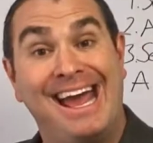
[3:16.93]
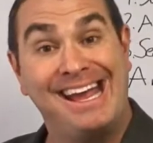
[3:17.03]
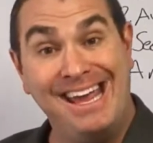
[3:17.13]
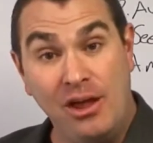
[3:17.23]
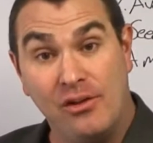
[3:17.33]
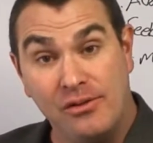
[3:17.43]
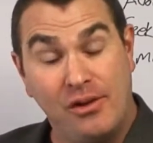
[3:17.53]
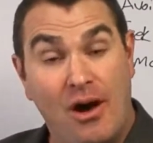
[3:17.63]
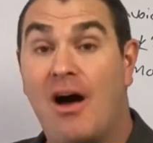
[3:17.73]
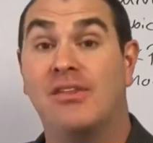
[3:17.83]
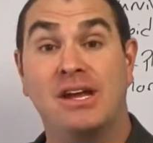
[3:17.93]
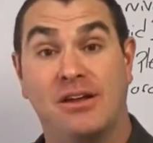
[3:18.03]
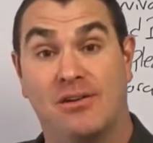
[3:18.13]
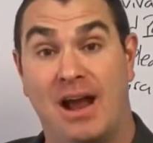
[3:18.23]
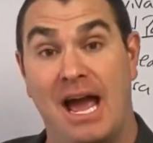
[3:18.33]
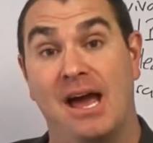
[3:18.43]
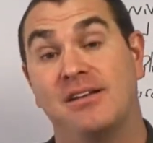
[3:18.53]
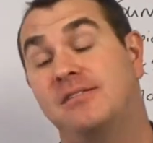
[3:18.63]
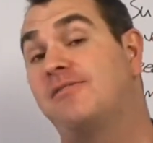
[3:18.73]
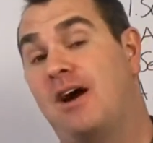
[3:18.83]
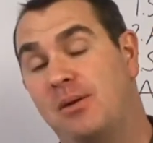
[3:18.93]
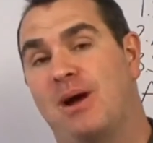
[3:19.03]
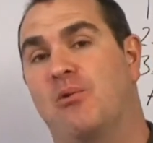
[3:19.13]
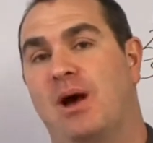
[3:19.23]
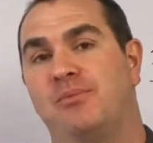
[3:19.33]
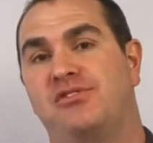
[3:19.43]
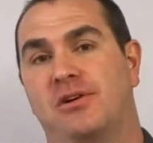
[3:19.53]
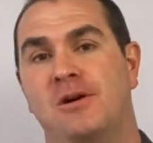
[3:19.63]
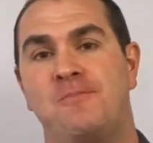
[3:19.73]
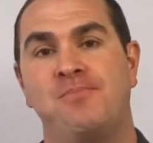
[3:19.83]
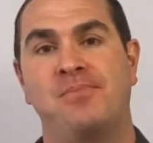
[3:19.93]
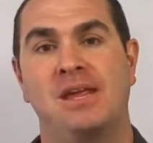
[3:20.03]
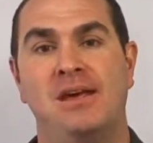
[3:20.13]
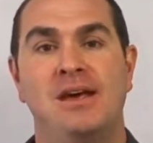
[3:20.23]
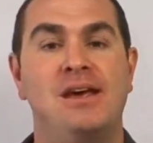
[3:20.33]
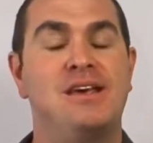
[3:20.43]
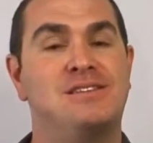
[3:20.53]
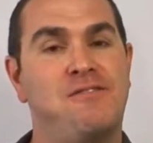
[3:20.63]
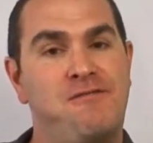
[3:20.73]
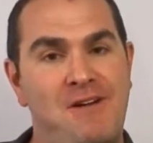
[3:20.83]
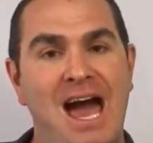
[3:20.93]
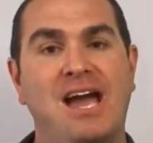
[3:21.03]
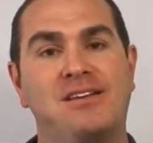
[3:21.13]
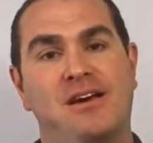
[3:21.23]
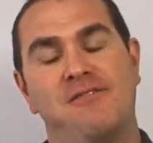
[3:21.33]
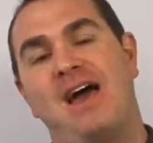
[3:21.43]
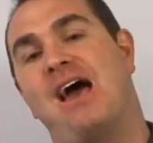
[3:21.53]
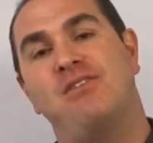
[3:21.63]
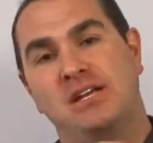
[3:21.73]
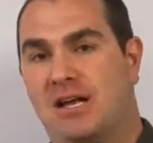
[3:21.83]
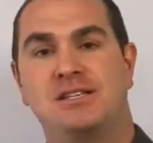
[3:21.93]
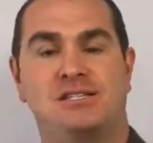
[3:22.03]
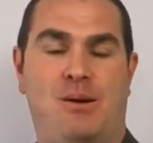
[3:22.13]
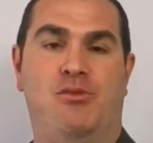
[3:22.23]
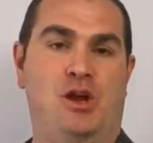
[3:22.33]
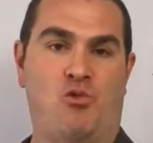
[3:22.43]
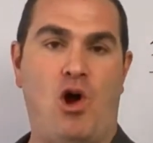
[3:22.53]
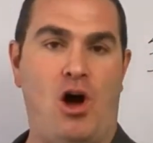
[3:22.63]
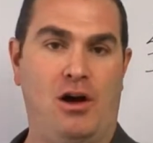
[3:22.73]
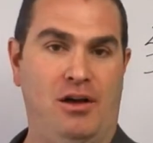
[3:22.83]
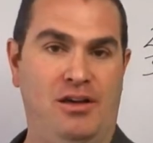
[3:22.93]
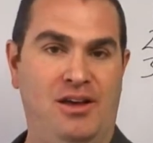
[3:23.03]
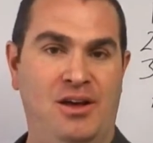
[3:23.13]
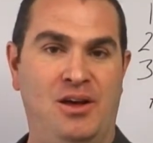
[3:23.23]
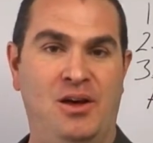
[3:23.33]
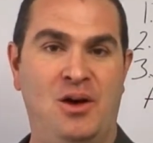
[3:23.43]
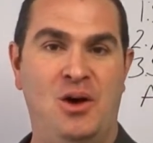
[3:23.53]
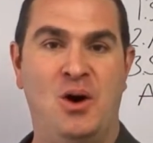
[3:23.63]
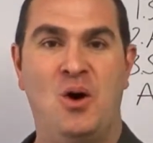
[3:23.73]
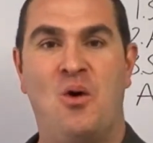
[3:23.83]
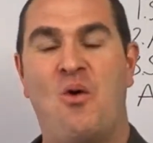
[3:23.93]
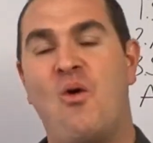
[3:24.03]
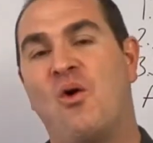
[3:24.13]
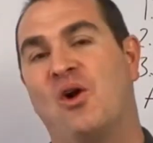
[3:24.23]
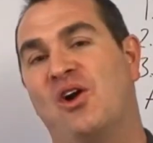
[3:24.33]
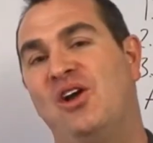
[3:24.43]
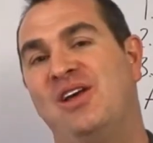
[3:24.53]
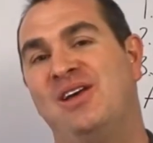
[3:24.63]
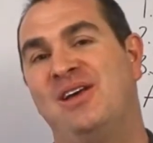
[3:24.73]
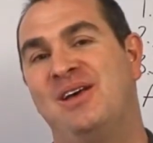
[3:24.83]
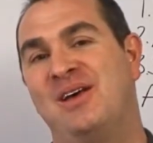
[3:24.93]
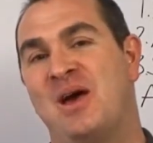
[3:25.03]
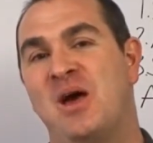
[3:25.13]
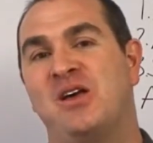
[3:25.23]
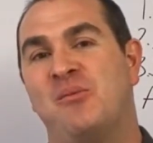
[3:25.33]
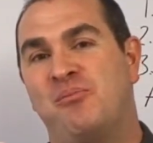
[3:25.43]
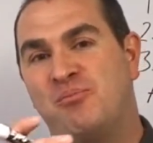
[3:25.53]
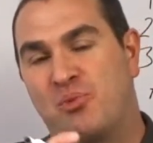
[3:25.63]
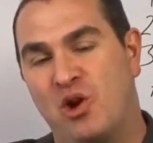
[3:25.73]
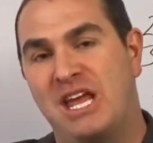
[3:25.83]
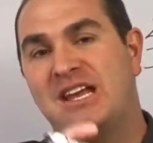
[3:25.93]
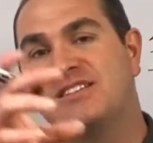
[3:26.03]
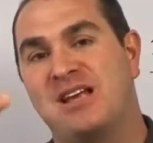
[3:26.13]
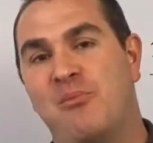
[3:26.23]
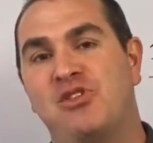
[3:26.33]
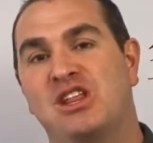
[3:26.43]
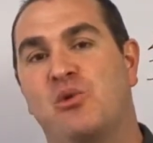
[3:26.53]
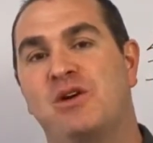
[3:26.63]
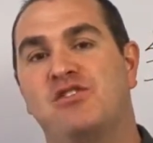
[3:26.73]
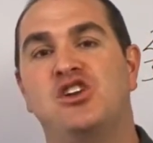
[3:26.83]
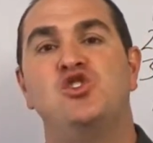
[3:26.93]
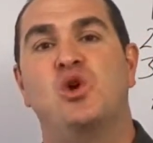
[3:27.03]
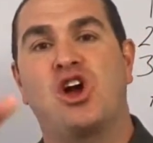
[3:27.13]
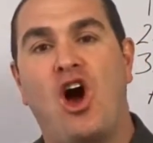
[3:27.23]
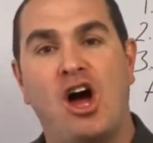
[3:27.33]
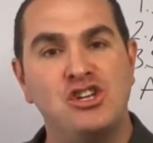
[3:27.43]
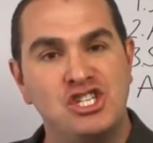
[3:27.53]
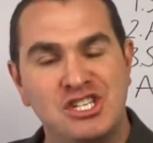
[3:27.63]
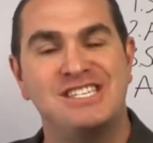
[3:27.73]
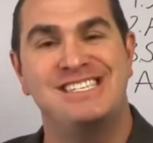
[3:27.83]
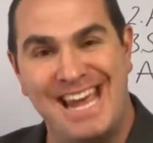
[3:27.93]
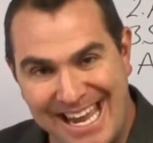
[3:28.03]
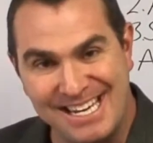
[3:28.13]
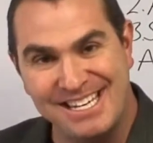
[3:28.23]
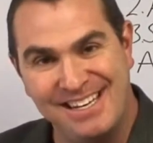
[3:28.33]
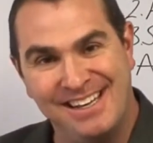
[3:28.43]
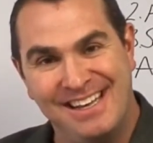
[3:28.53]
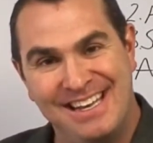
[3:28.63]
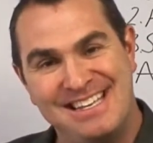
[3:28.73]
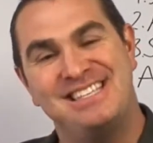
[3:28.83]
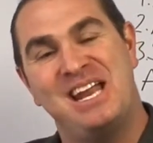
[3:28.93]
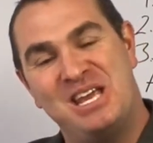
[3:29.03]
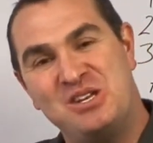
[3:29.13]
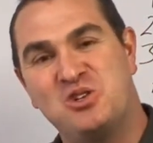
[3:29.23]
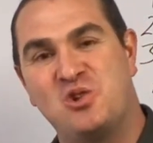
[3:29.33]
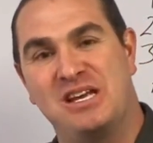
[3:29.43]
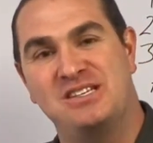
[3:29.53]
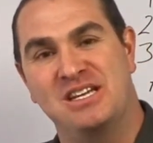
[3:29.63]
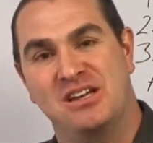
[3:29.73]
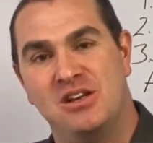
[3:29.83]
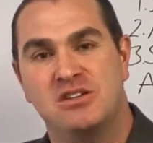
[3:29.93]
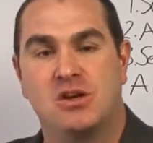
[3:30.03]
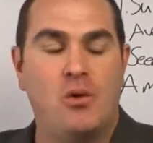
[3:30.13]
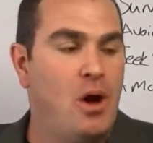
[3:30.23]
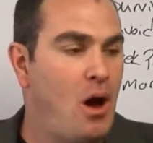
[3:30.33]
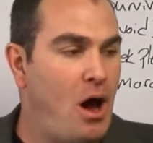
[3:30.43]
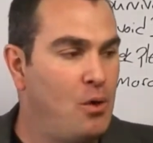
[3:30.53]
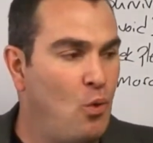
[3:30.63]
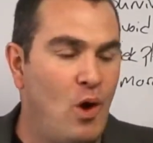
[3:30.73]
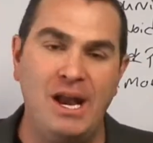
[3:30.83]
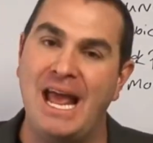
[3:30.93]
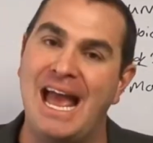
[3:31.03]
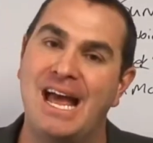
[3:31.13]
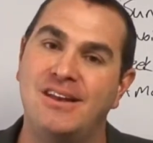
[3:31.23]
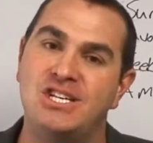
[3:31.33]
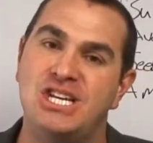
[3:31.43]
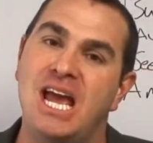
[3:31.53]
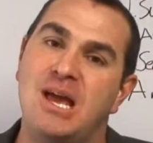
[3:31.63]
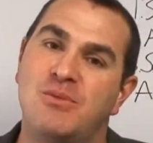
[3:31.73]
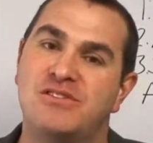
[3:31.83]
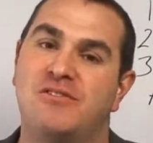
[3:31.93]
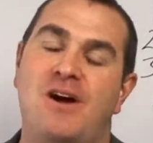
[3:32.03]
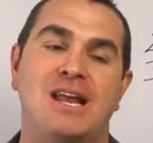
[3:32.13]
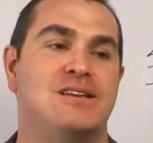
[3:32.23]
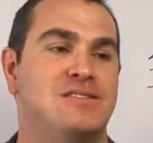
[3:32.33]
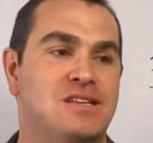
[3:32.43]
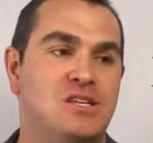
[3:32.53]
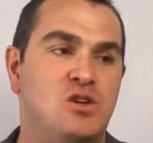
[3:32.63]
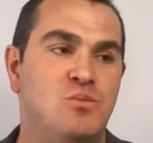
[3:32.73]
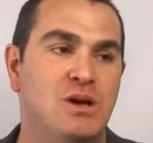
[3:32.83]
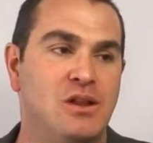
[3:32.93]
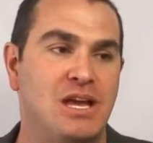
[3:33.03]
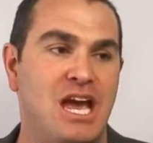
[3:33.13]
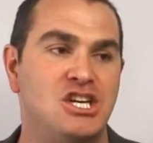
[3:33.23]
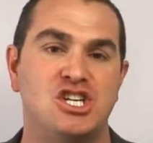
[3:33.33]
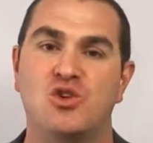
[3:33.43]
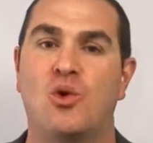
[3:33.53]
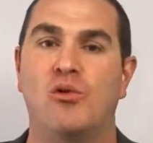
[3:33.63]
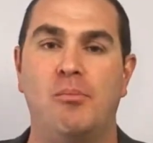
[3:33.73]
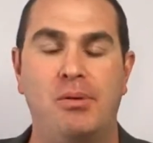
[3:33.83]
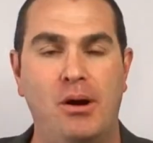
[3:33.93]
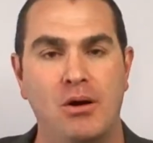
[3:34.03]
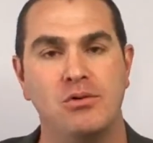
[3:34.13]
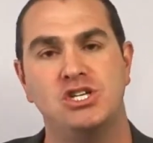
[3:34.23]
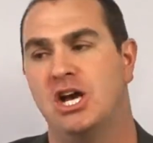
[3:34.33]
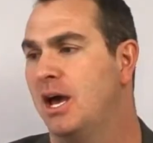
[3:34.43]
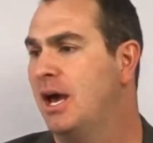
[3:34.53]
Guilt, on the other hand, as defined by Webster, is a fact of having done something wrong or bringing something that we've done to a conscious state. Isn't that interesting? So on one hand, shame is defined as this humiliation or reproach,